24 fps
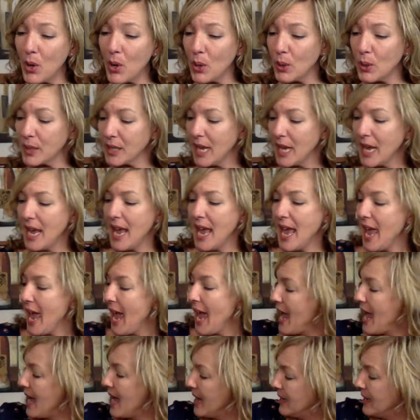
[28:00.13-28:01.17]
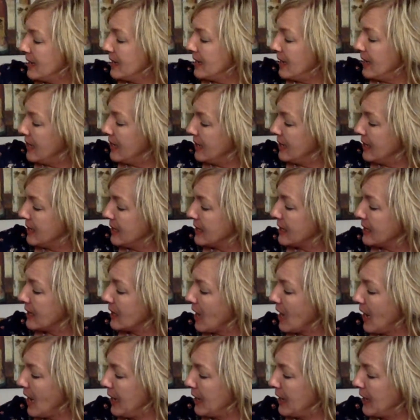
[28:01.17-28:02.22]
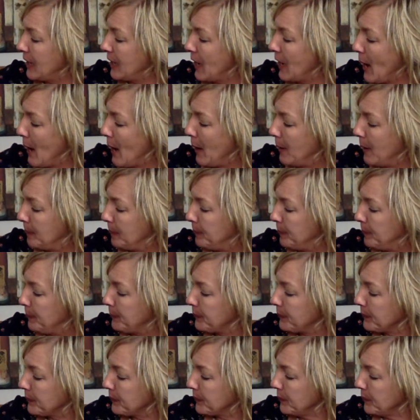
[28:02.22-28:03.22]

mold, and it is like um,